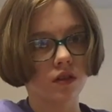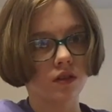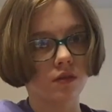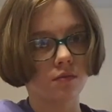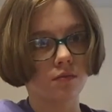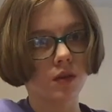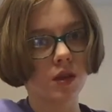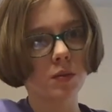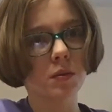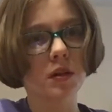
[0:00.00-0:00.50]

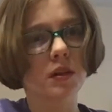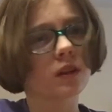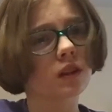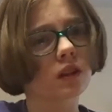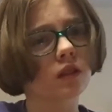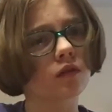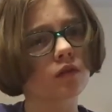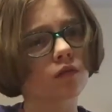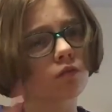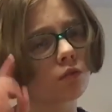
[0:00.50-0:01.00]
Maybe
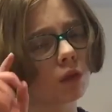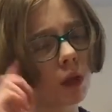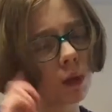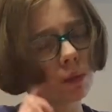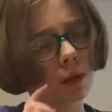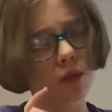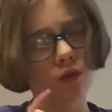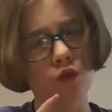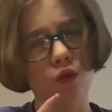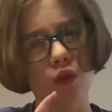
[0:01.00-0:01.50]

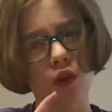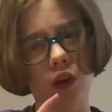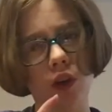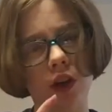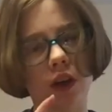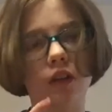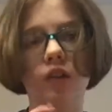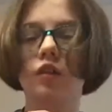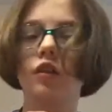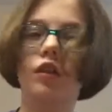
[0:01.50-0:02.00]
4.
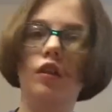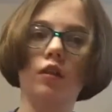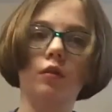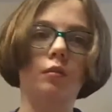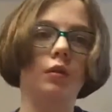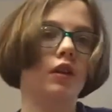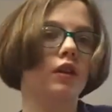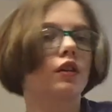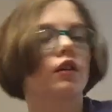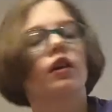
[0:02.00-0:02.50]
I don't know,
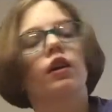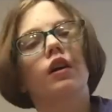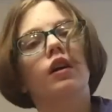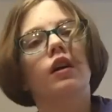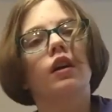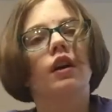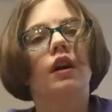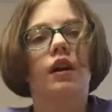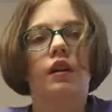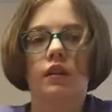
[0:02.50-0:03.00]
but
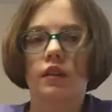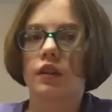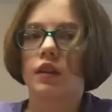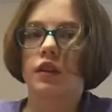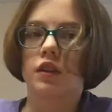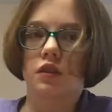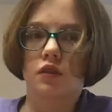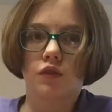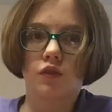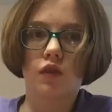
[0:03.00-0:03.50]
at
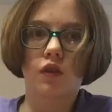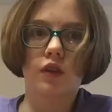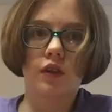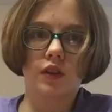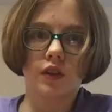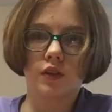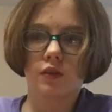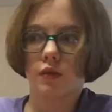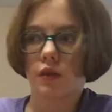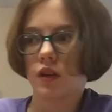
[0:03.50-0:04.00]
least 4
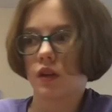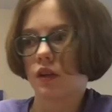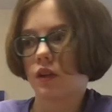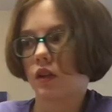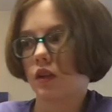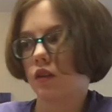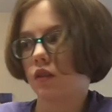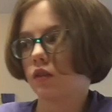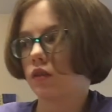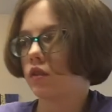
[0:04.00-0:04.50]
is what I
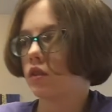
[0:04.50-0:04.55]
know,